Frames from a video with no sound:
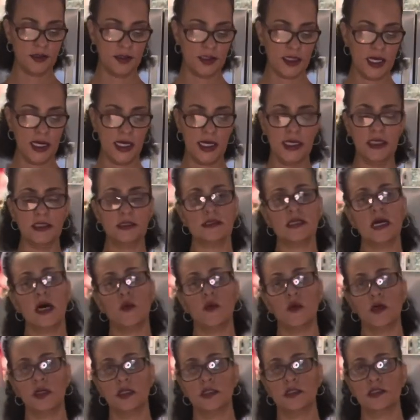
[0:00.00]
things I
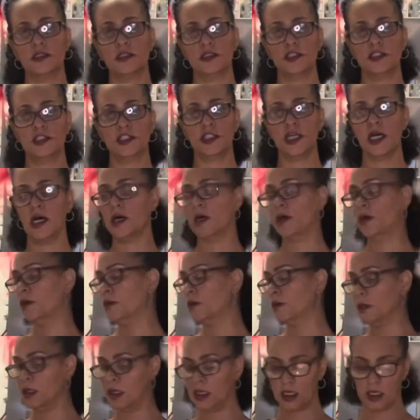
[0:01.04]
wanted to
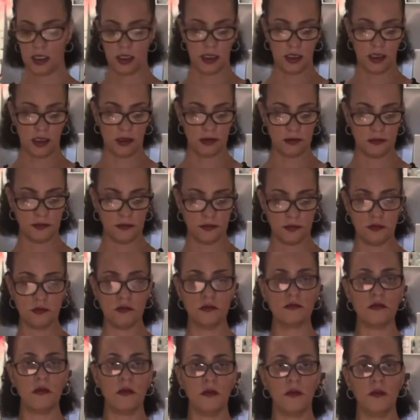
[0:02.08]
show
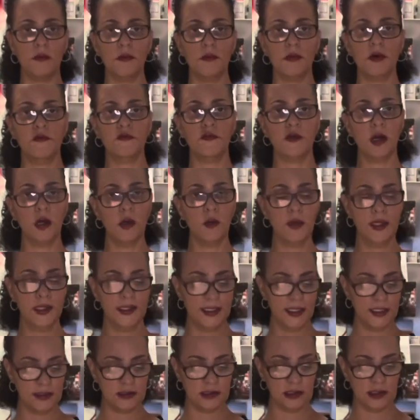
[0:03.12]
before we
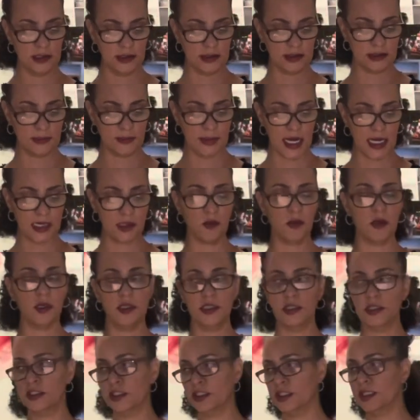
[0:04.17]
get to this
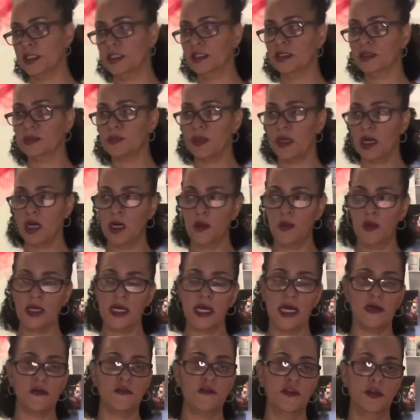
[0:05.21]
macaroni and cheese part. We
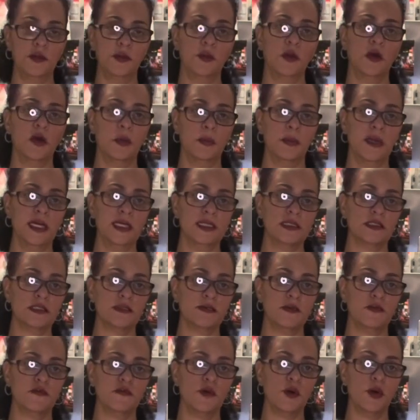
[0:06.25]
got a few more minutes
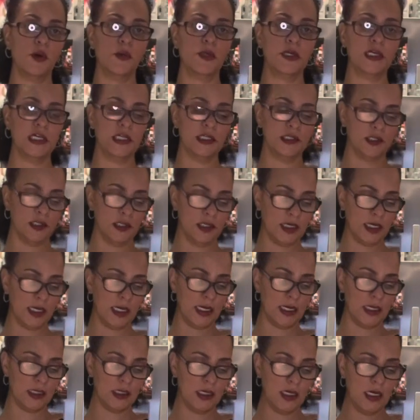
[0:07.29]
before we get to
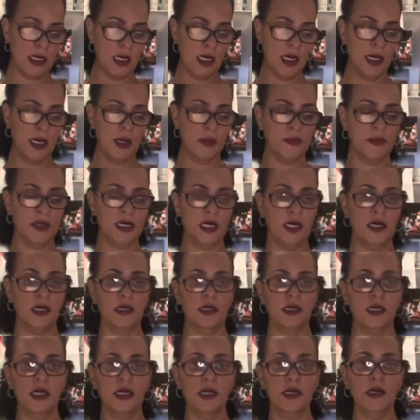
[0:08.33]
that.
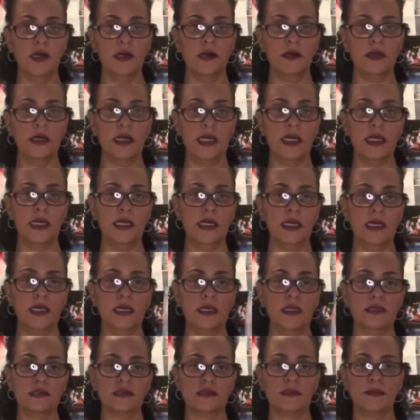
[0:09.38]
But here
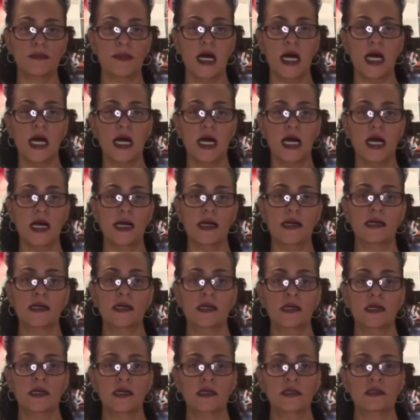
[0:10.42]
is my
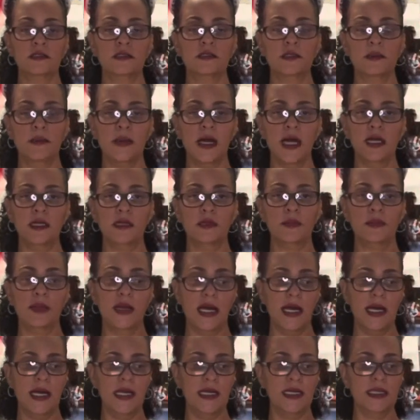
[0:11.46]
tomato
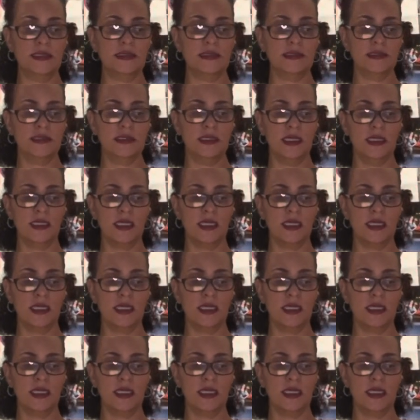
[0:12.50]
paste that